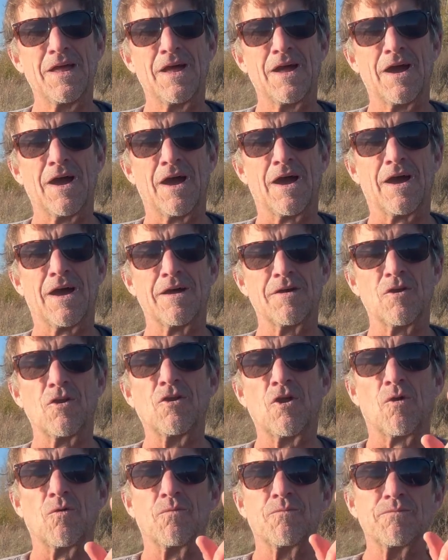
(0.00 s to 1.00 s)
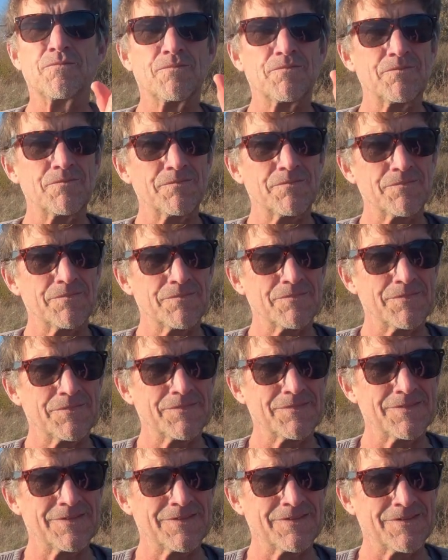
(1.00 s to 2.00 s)
Or no,
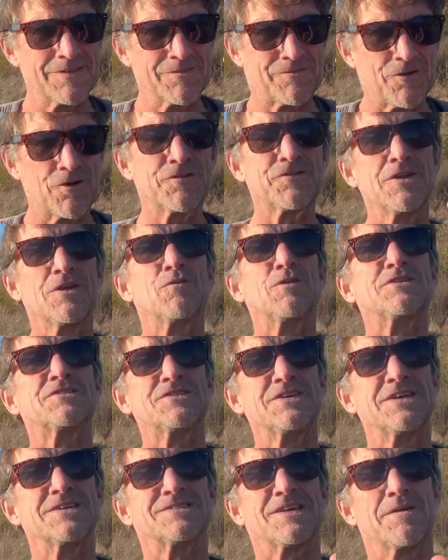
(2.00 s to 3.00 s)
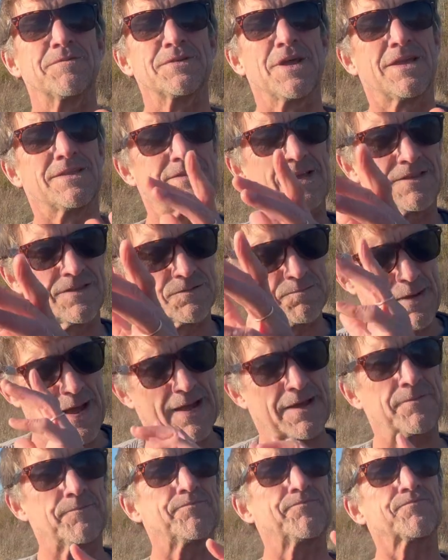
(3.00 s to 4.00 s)
the first thing we see is, I take this back.